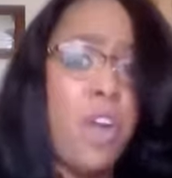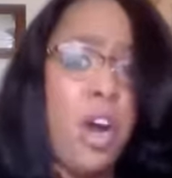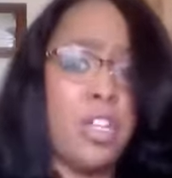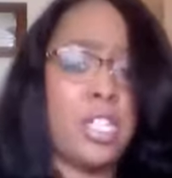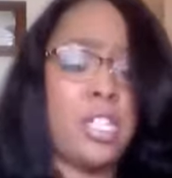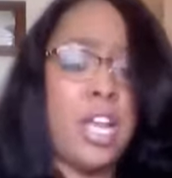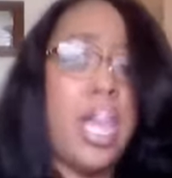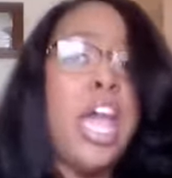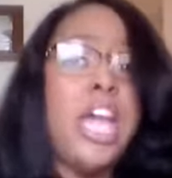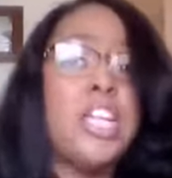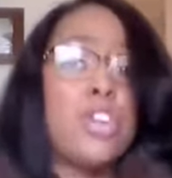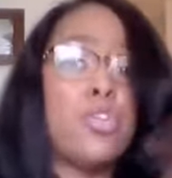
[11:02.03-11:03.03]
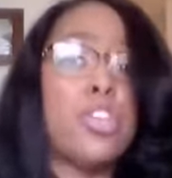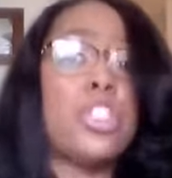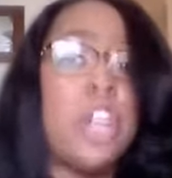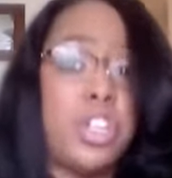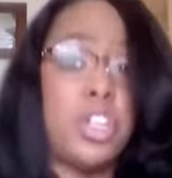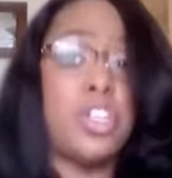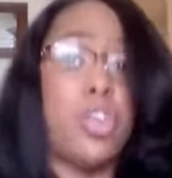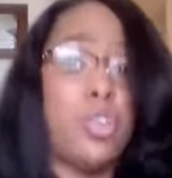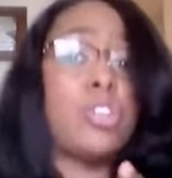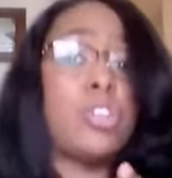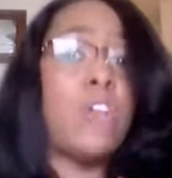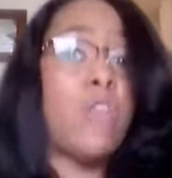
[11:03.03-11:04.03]
for understanding. He tells you to study to show
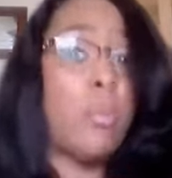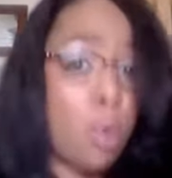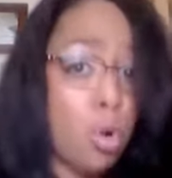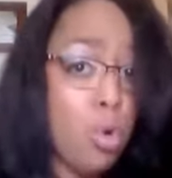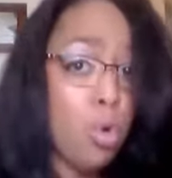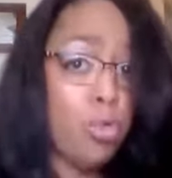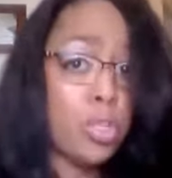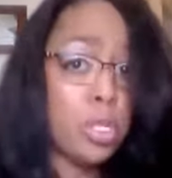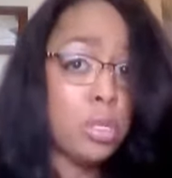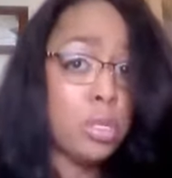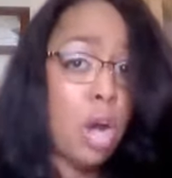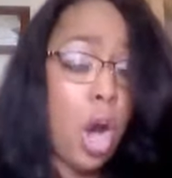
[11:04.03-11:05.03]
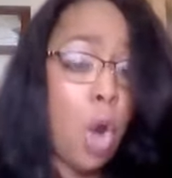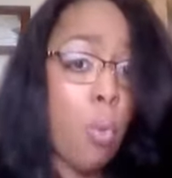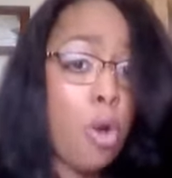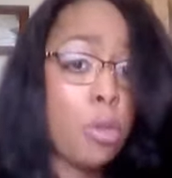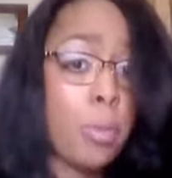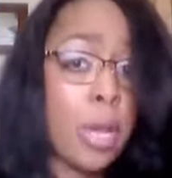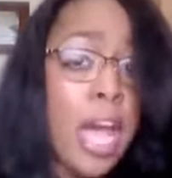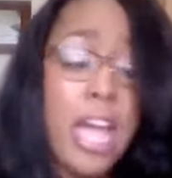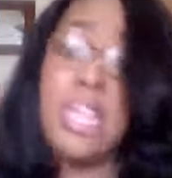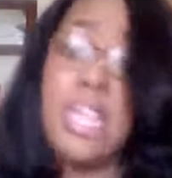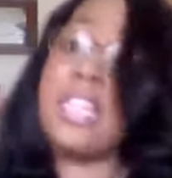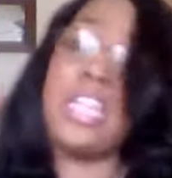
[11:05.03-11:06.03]
yourself approved, a workman.
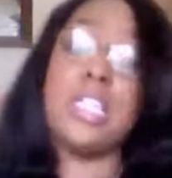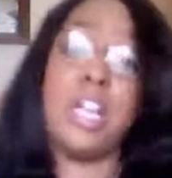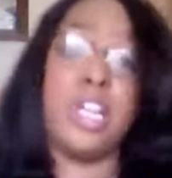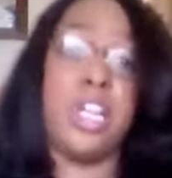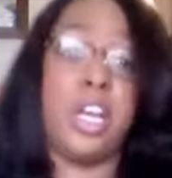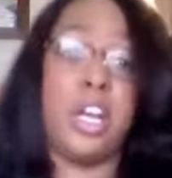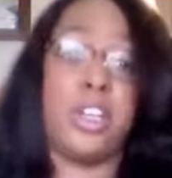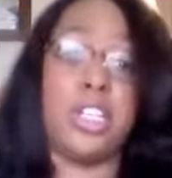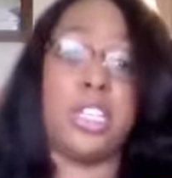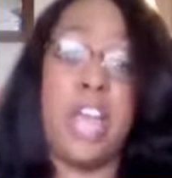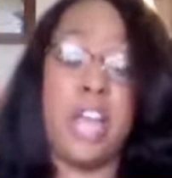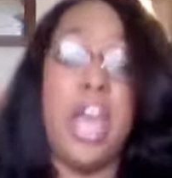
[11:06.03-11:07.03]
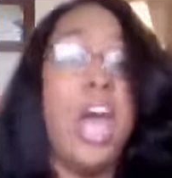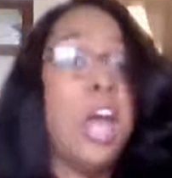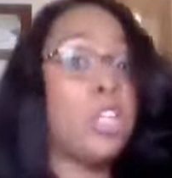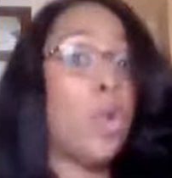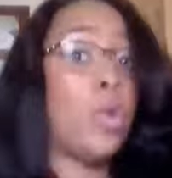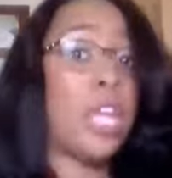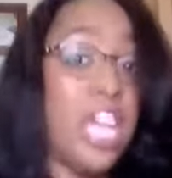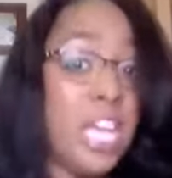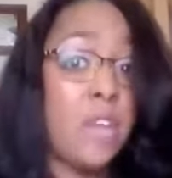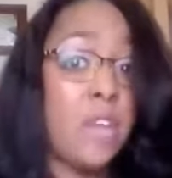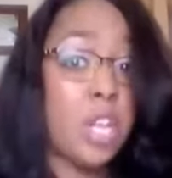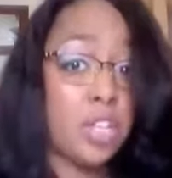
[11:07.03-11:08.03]
He does not say study to get understanding because only he
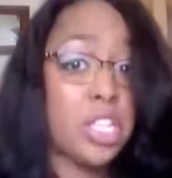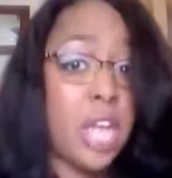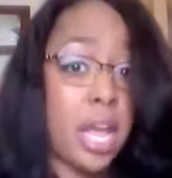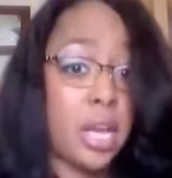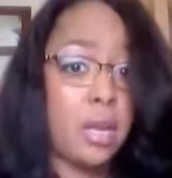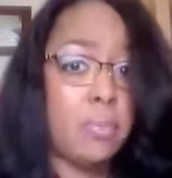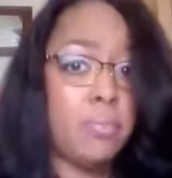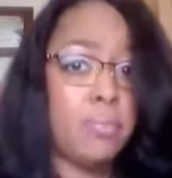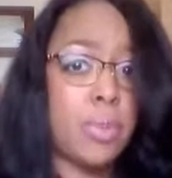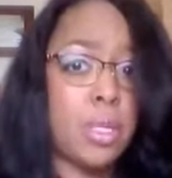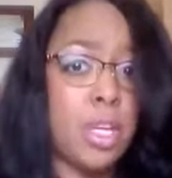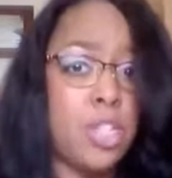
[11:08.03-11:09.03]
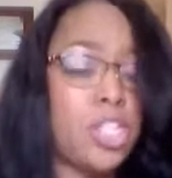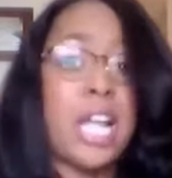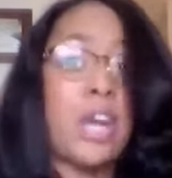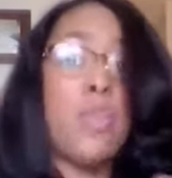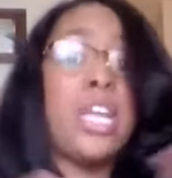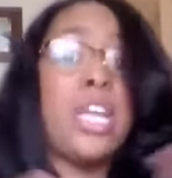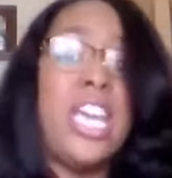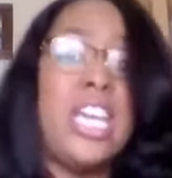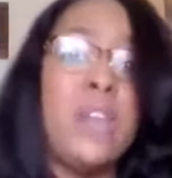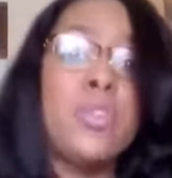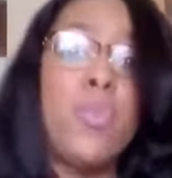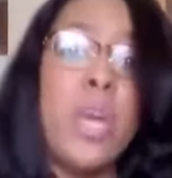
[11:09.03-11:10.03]
gives understanding. Just like only he
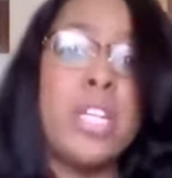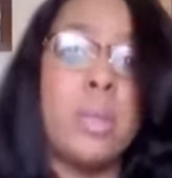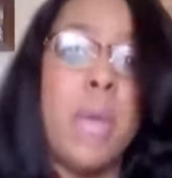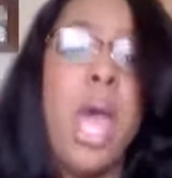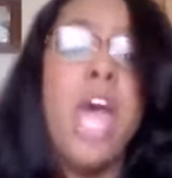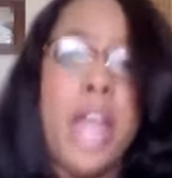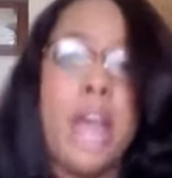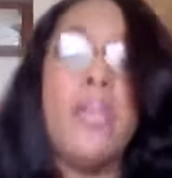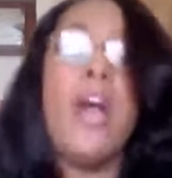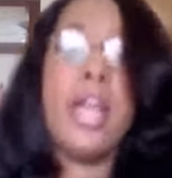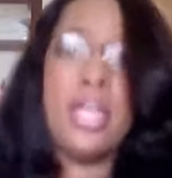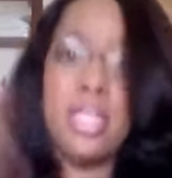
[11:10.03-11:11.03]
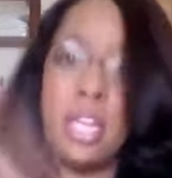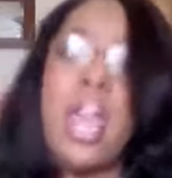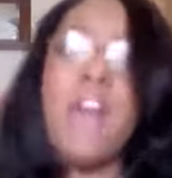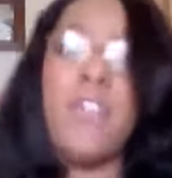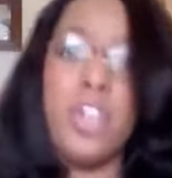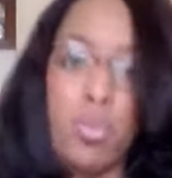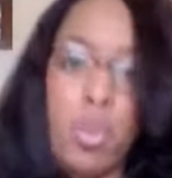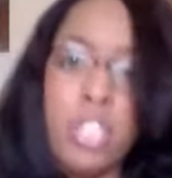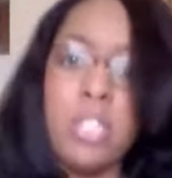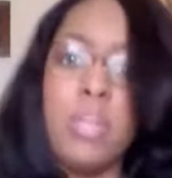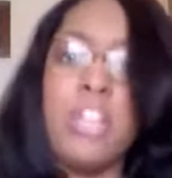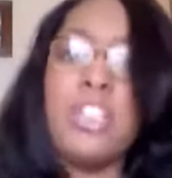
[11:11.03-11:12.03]
gives wisdom. Now, there is a devilish
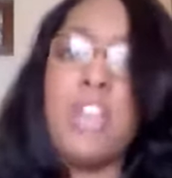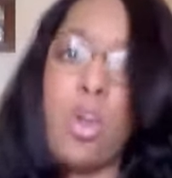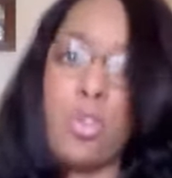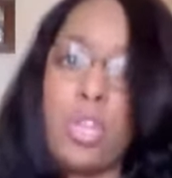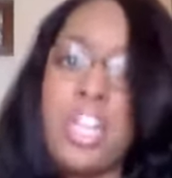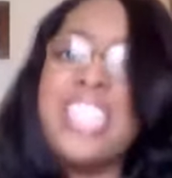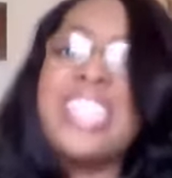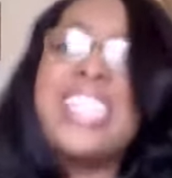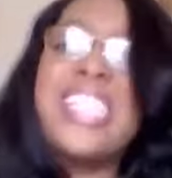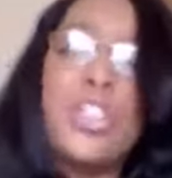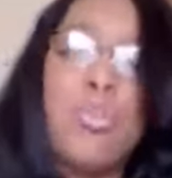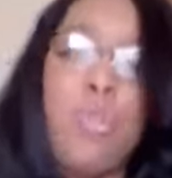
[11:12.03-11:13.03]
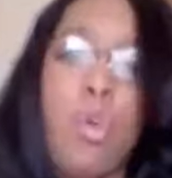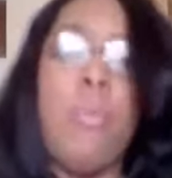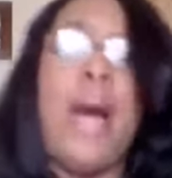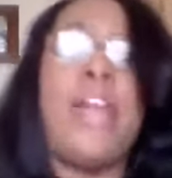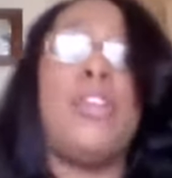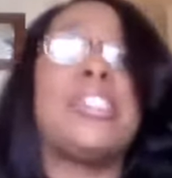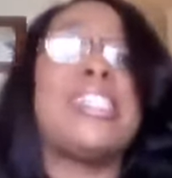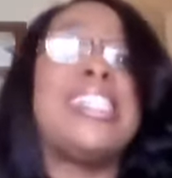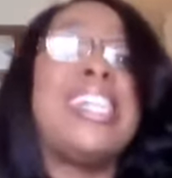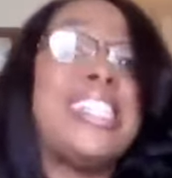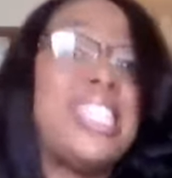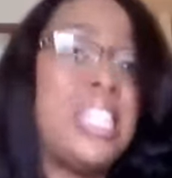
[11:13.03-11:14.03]
wisdom that is earthly and sensual by your
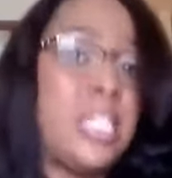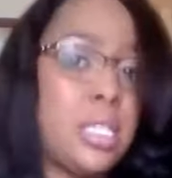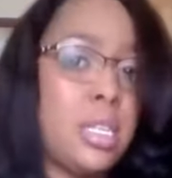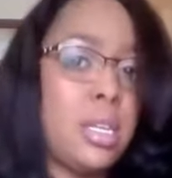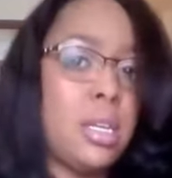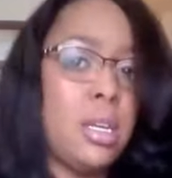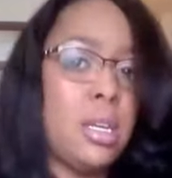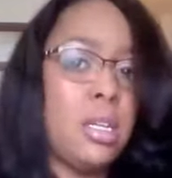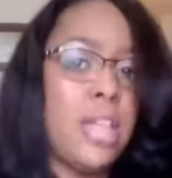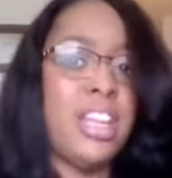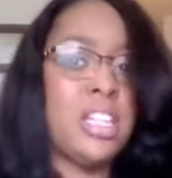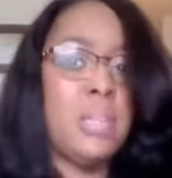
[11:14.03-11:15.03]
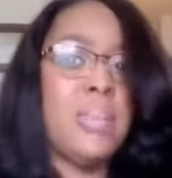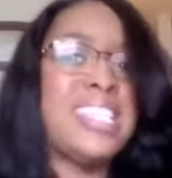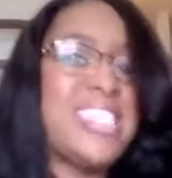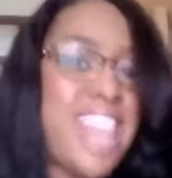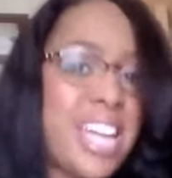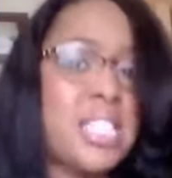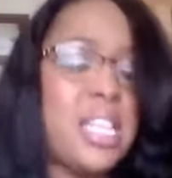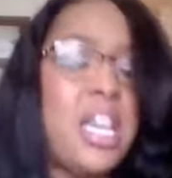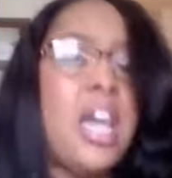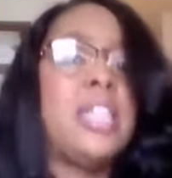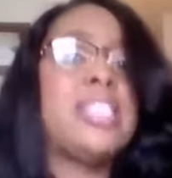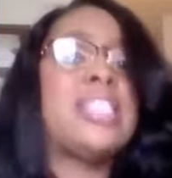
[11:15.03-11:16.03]
senses. That doesn't mean sexy.
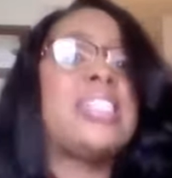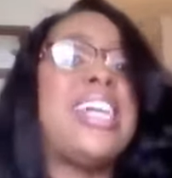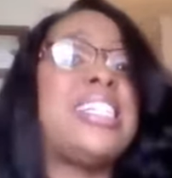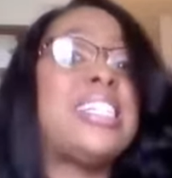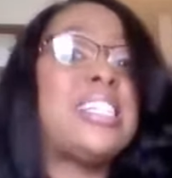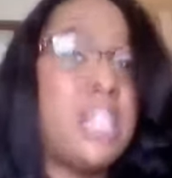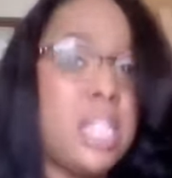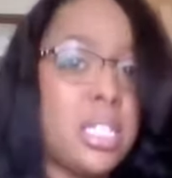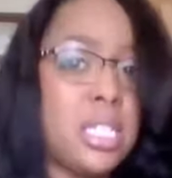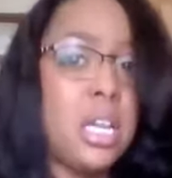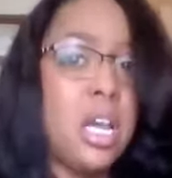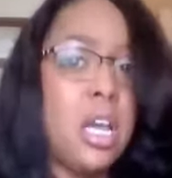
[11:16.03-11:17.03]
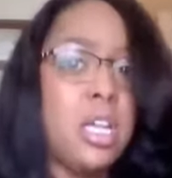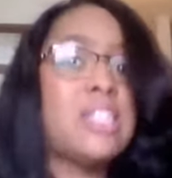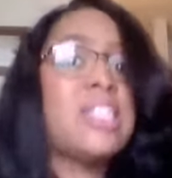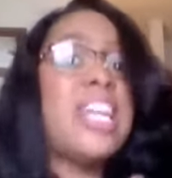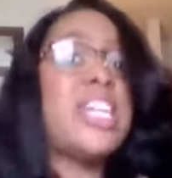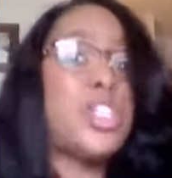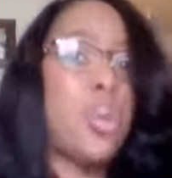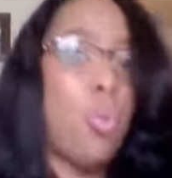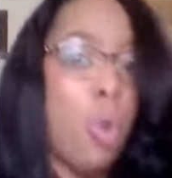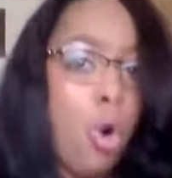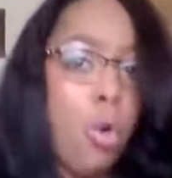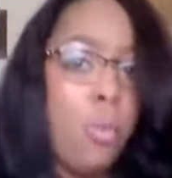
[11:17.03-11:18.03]
Senses,
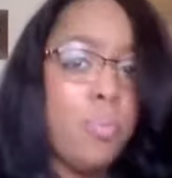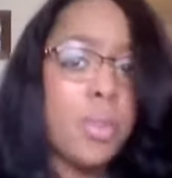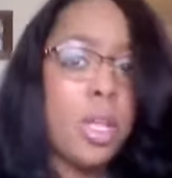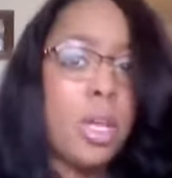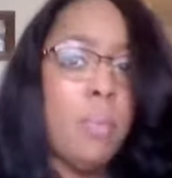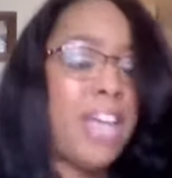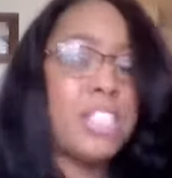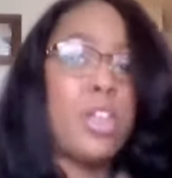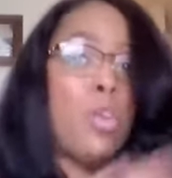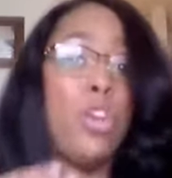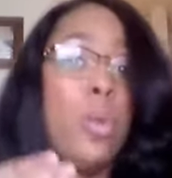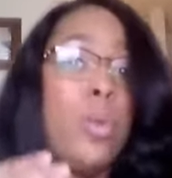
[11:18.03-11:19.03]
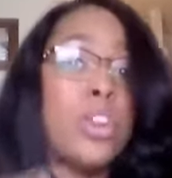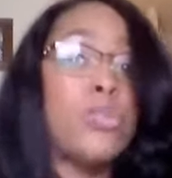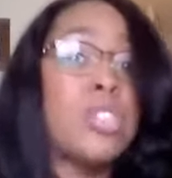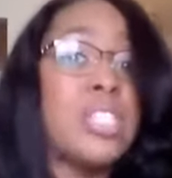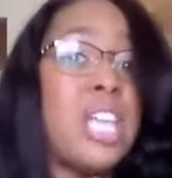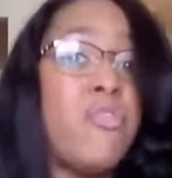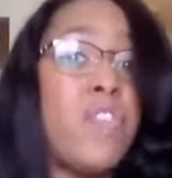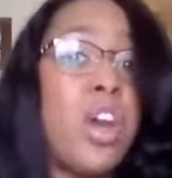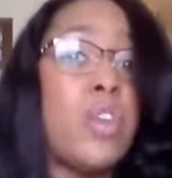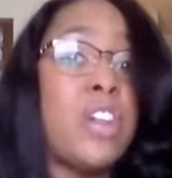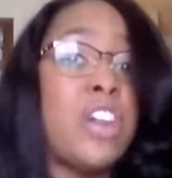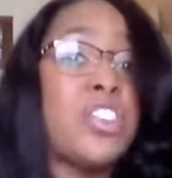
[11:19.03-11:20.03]
sensual, based on only what you see,
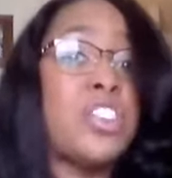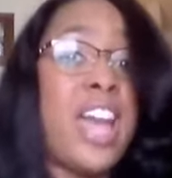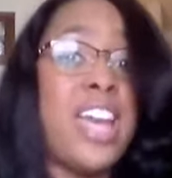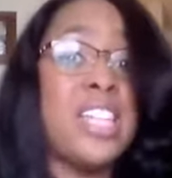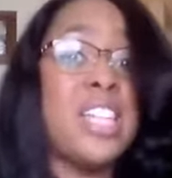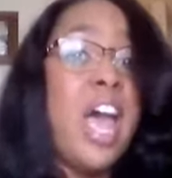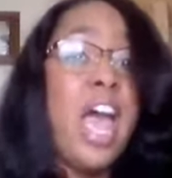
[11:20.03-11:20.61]
feel, touch, taste,